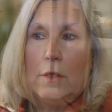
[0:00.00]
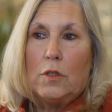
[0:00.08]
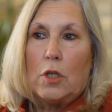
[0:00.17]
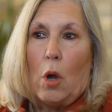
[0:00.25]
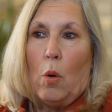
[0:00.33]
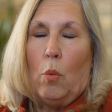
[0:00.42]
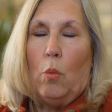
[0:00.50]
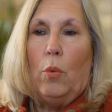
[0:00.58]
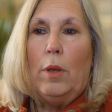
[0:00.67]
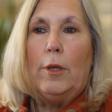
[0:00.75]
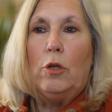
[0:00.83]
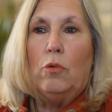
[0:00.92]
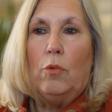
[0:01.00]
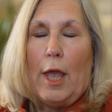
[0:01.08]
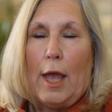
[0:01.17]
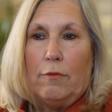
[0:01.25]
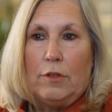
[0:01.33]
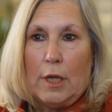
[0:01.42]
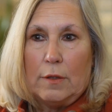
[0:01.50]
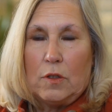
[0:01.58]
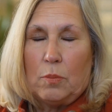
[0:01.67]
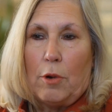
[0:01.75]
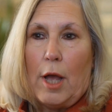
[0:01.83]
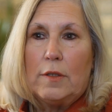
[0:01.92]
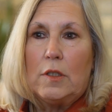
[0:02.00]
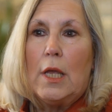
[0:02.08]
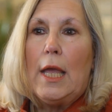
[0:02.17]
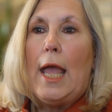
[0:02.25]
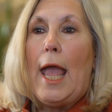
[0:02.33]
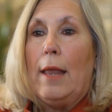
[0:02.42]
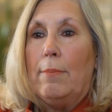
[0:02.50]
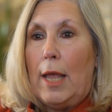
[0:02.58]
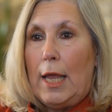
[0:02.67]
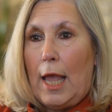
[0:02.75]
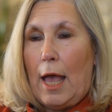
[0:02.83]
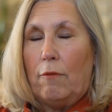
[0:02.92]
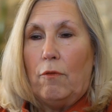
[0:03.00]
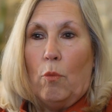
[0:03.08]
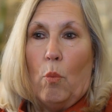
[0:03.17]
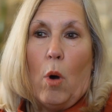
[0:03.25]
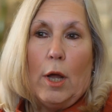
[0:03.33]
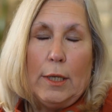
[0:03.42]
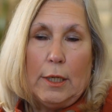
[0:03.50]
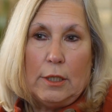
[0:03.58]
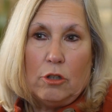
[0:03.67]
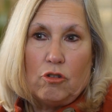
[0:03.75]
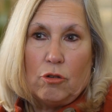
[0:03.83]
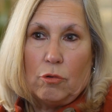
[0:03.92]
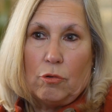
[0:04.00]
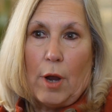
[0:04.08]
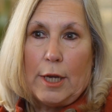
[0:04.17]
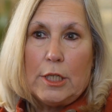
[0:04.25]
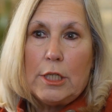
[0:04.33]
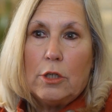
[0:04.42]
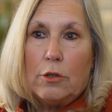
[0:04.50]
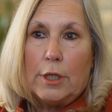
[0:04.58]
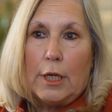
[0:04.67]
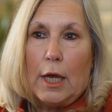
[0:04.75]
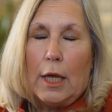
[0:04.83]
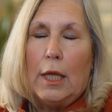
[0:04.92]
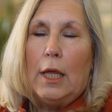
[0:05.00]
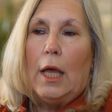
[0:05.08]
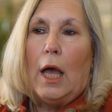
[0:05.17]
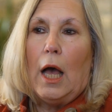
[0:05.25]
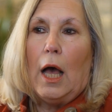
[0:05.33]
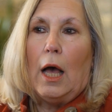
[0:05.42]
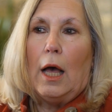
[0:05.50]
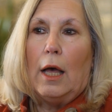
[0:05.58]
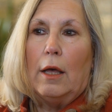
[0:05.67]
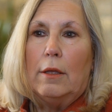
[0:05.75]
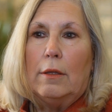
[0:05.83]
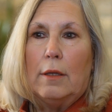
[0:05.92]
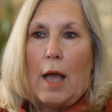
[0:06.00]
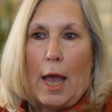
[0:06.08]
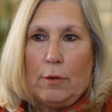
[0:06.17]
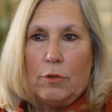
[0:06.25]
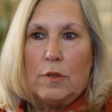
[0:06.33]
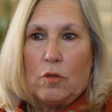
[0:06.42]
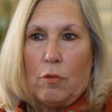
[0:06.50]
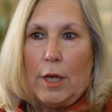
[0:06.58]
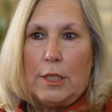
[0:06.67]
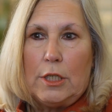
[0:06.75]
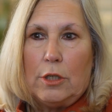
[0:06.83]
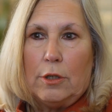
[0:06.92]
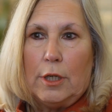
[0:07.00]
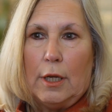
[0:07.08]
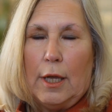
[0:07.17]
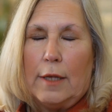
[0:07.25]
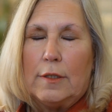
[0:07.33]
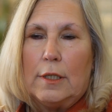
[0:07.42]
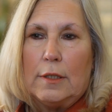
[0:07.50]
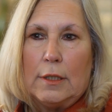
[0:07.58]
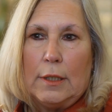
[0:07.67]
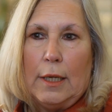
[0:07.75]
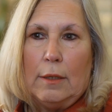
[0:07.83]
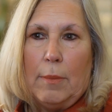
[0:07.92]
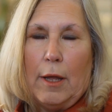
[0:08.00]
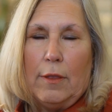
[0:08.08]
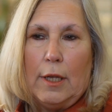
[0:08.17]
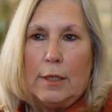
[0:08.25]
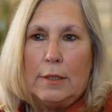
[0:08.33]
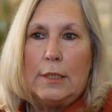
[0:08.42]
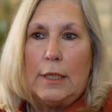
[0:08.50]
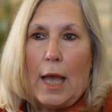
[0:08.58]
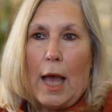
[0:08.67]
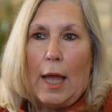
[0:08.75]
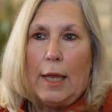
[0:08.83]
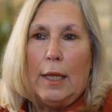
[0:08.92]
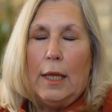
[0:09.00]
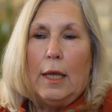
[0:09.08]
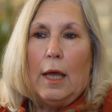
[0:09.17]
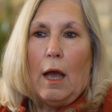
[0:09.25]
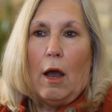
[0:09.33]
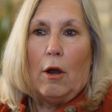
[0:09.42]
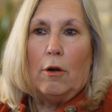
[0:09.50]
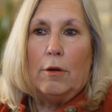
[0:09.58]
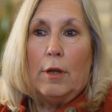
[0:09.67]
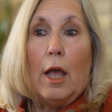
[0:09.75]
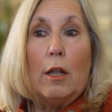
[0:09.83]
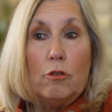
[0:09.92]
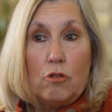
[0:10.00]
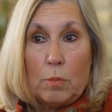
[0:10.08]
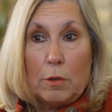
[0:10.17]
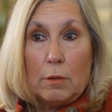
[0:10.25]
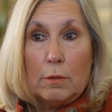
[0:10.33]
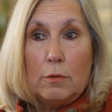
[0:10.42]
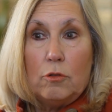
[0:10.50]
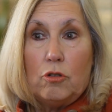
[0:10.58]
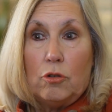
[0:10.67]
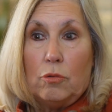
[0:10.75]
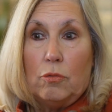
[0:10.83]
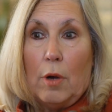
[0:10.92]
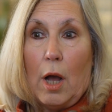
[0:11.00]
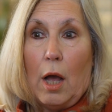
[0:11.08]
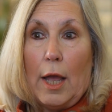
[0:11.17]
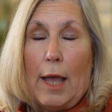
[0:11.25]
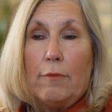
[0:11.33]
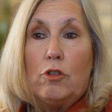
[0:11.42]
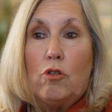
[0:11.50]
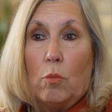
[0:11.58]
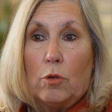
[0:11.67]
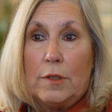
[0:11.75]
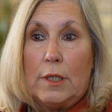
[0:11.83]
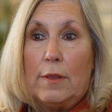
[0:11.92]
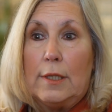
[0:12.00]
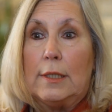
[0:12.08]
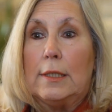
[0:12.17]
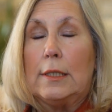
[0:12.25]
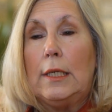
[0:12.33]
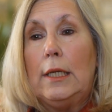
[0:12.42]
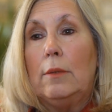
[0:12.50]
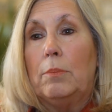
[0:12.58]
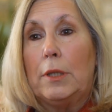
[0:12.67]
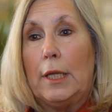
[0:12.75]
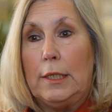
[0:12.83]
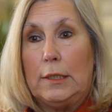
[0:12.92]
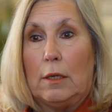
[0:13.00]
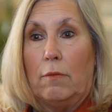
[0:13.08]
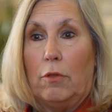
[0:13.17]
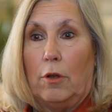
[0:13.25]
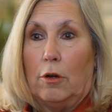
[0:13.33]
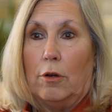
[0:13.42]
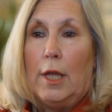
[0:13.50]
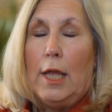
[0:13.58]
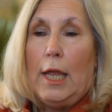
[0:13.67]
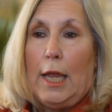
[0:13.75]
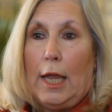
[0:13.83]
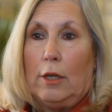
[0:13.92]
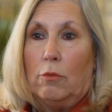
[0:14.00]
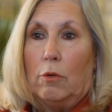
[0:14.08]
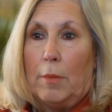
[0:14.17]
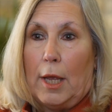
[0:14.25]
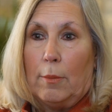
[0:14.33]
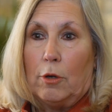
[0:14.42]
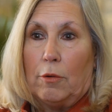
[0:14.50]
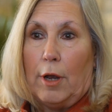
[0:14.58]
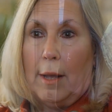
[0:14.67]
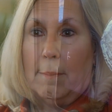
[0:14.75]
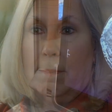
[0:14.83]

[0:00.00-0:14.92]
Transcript: So, women who have dense breasts and may have one additional criteria, uh, high risk criteria, as designated by the NCI, are eligible to uh, have a tomosynthesis in place of their annual mammogram.